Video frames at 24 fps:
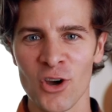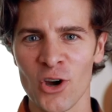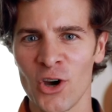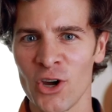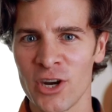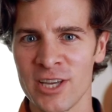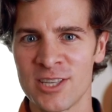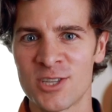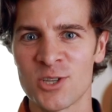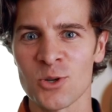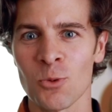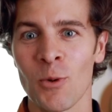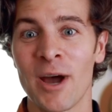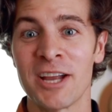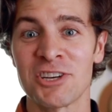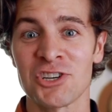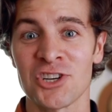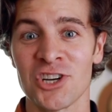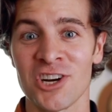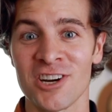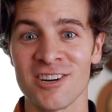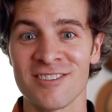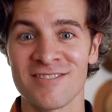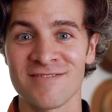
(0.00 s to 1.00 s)
the hooded
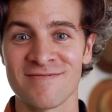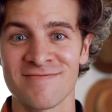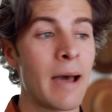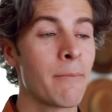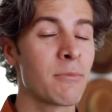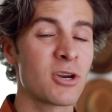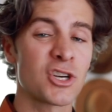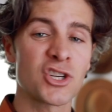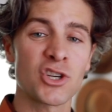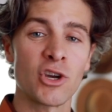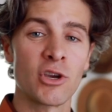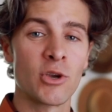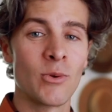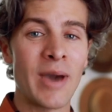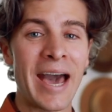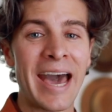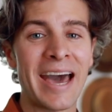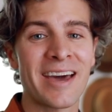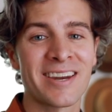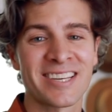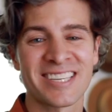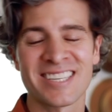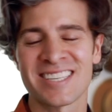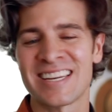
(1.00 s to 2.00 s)
sweatshirt. I'm gonna show you
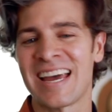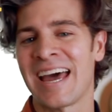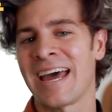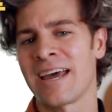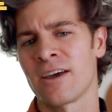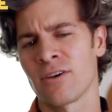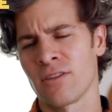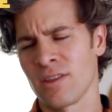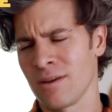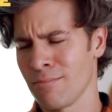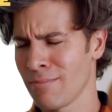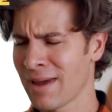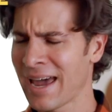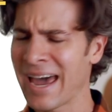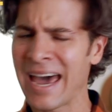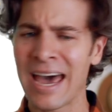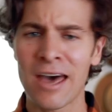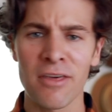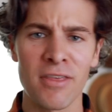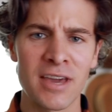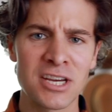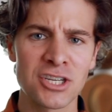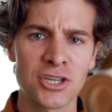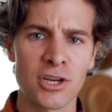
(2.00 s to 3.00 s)
how to style them,
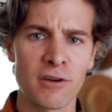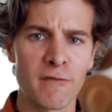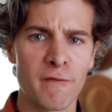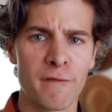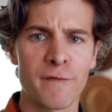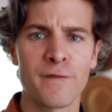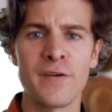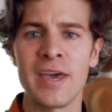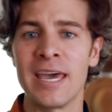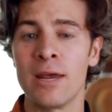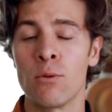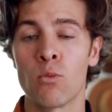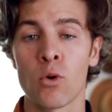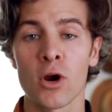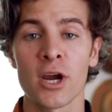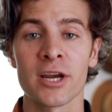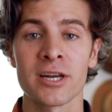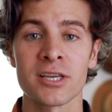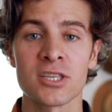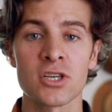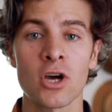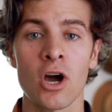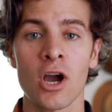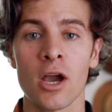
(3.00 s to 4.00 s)
how they should fit. We're
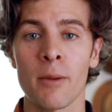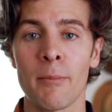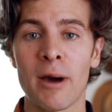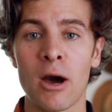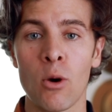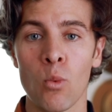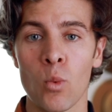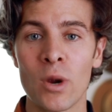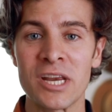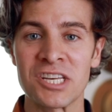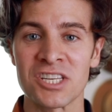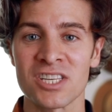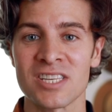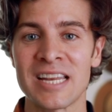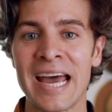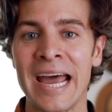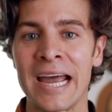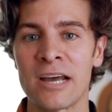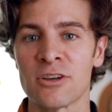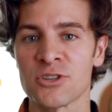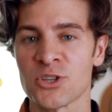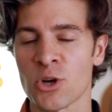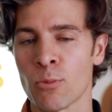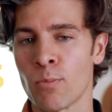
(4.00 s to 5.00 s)
gonna talk about which
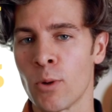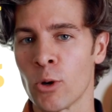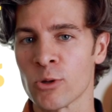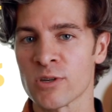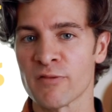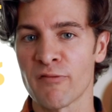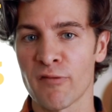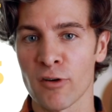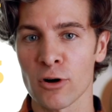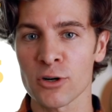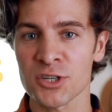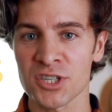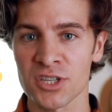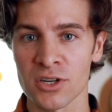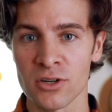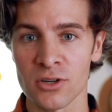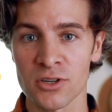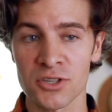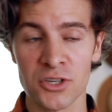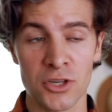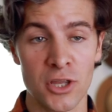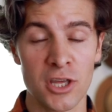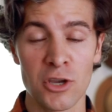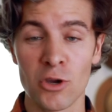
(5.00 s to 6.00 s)
styles are most
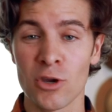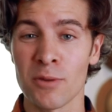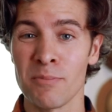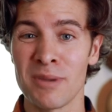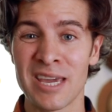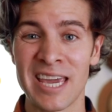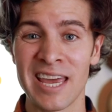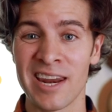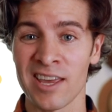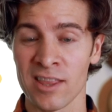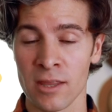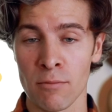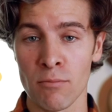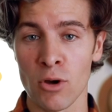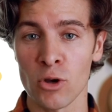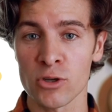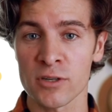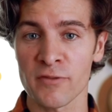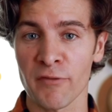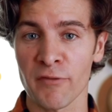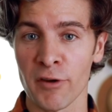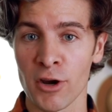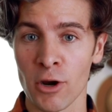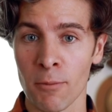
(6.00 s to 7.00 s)
versatile so that you can be getting the
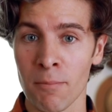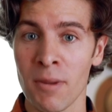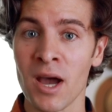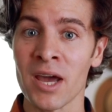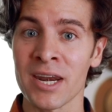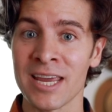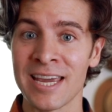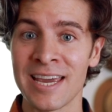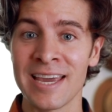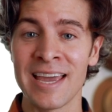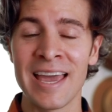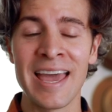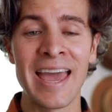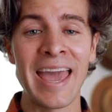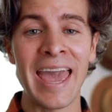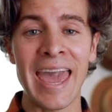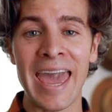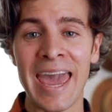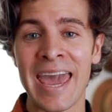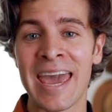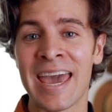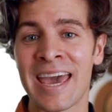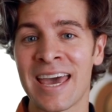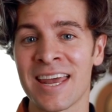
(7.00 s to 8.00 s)
most for your money
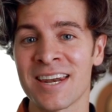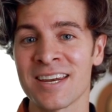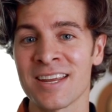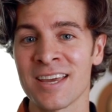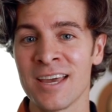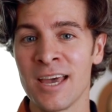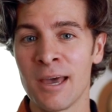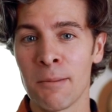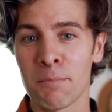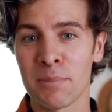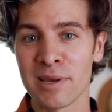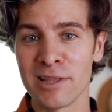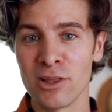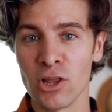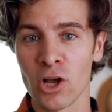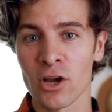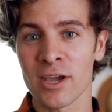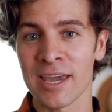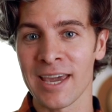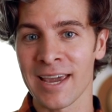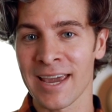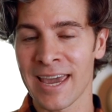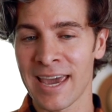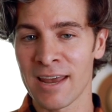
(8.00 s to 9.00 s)
and be
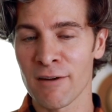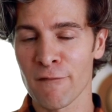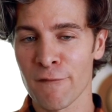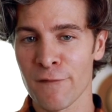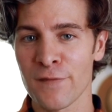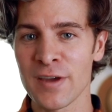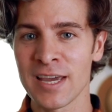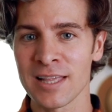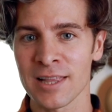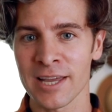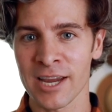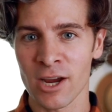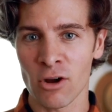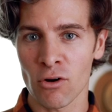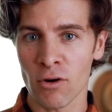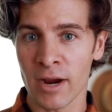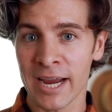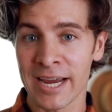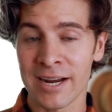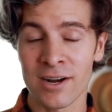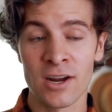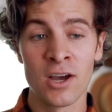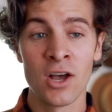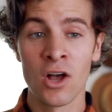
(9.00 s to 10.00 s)
looking and feeling
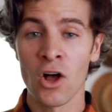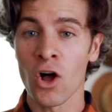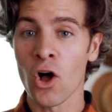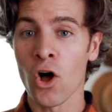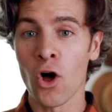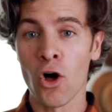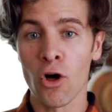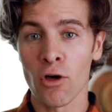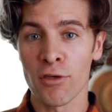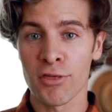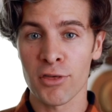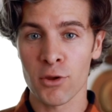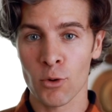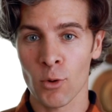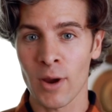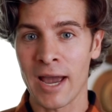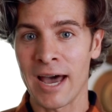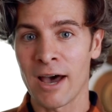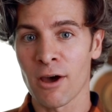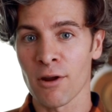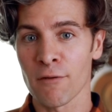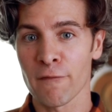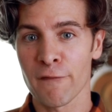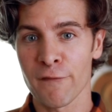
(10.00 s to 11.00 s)
great all
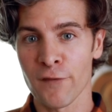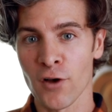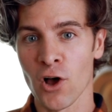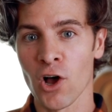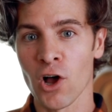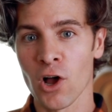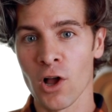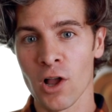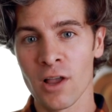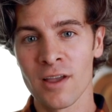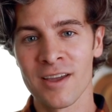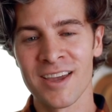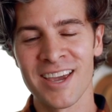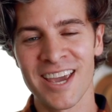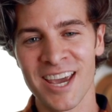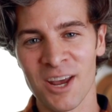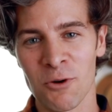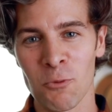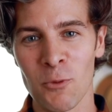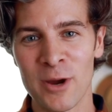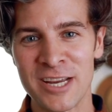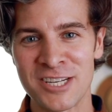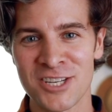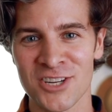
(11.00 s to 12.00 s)
throughout fall
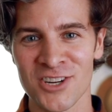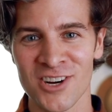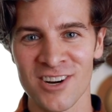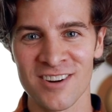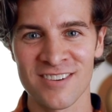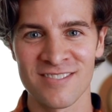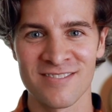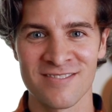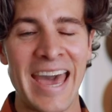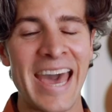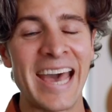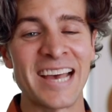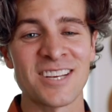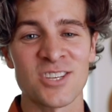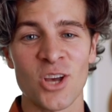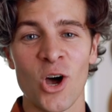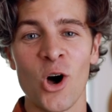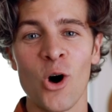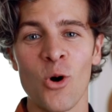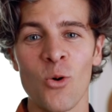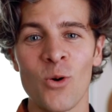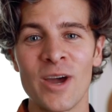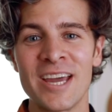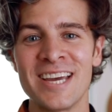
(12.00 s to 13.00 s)
and winter. As
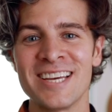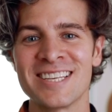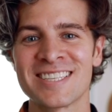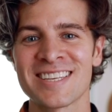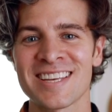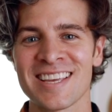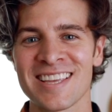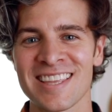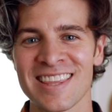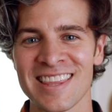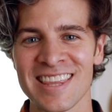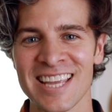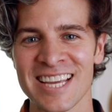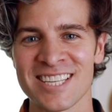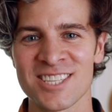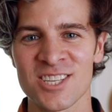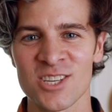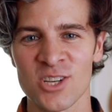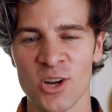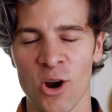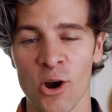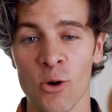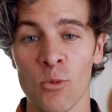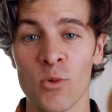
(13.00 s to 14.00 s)
always, let's
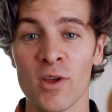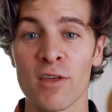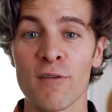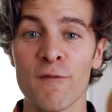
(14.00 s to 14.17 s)
start